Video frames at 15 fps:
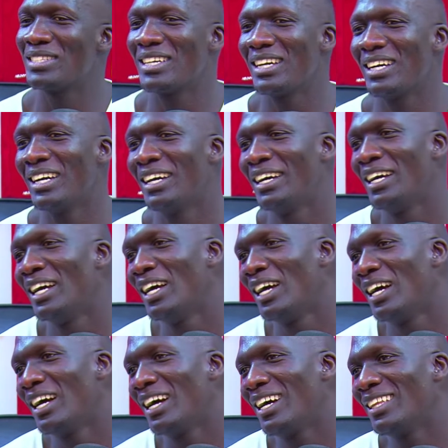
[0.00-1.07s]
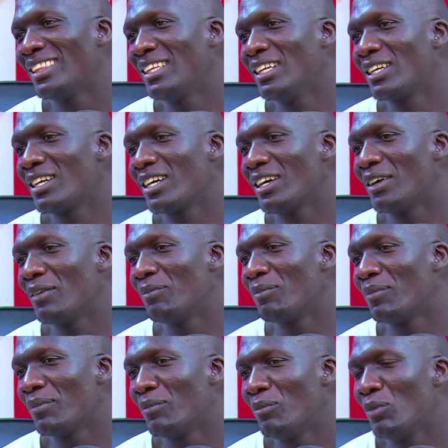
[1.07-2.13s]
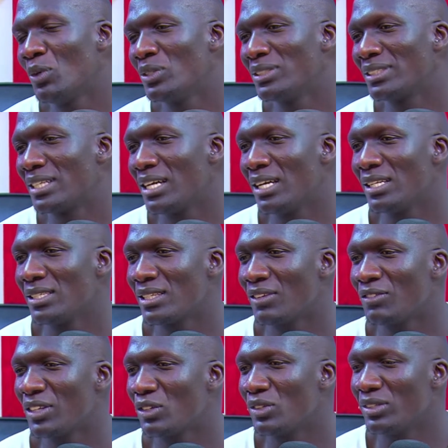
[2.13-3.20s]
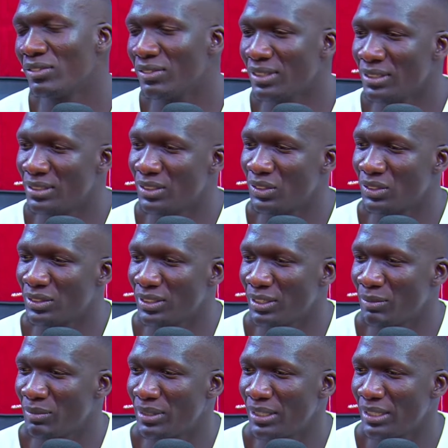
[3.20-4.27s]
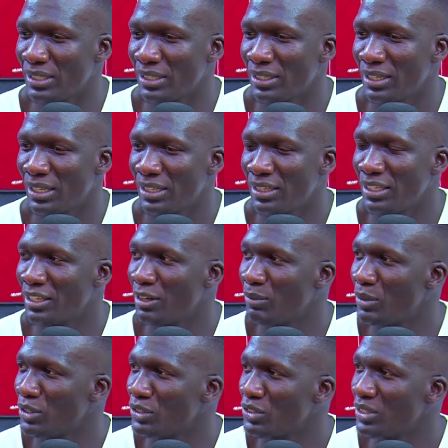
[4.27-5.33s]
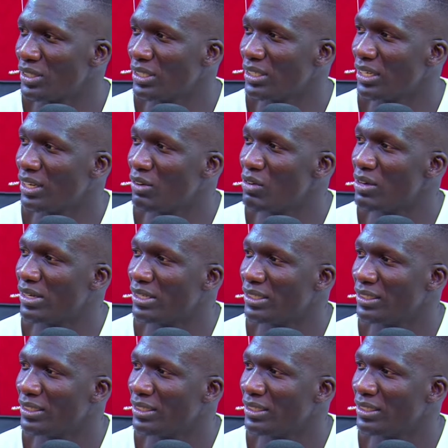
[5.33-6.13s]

Because I think most girls after university or something think about joining A1.